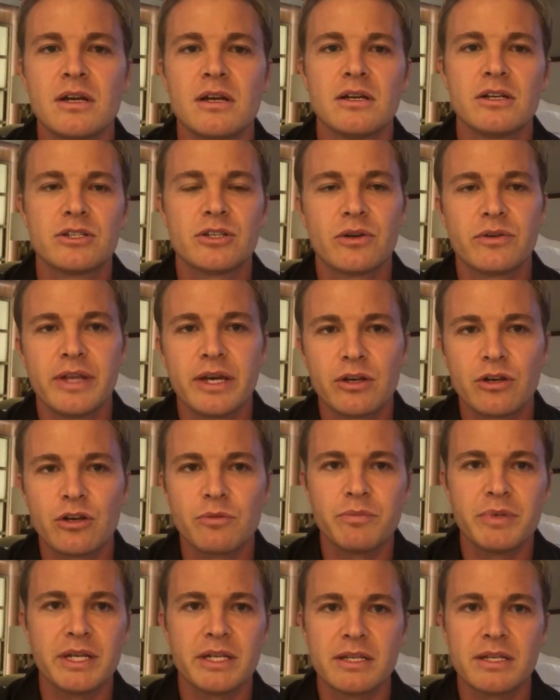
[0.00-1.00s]
So that
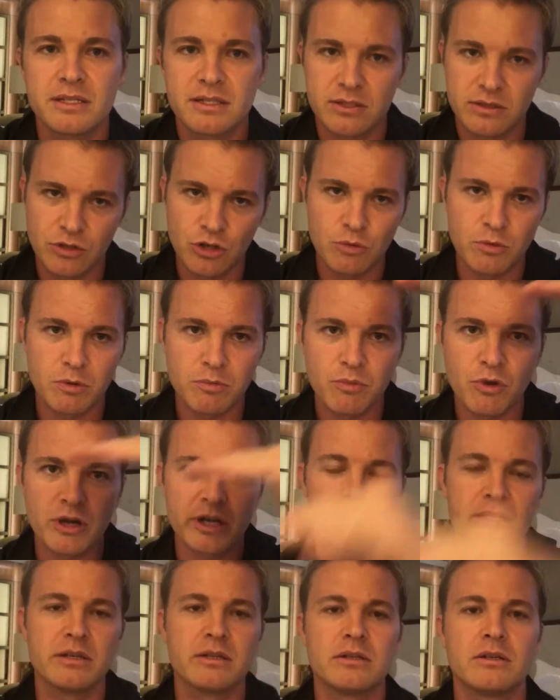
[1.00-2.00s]
could be this human
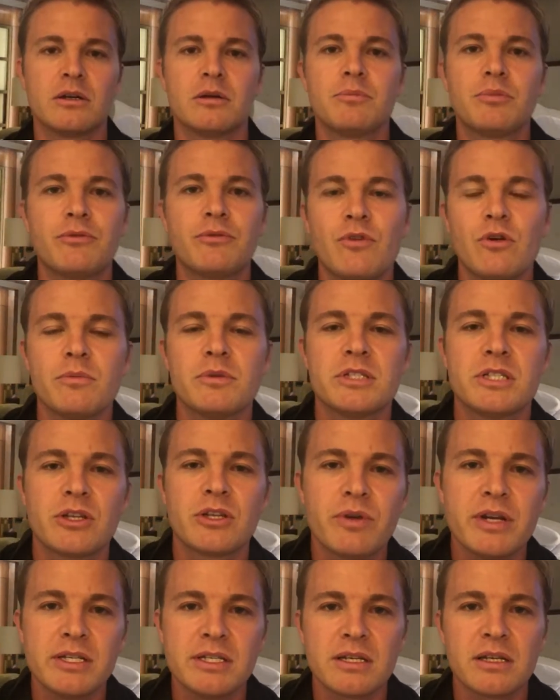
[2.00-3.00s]
body performance
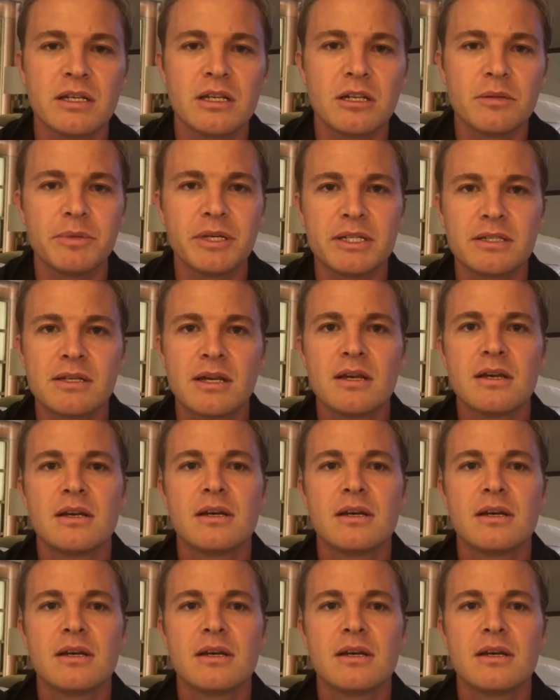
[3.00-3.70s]
decreasing a little bit.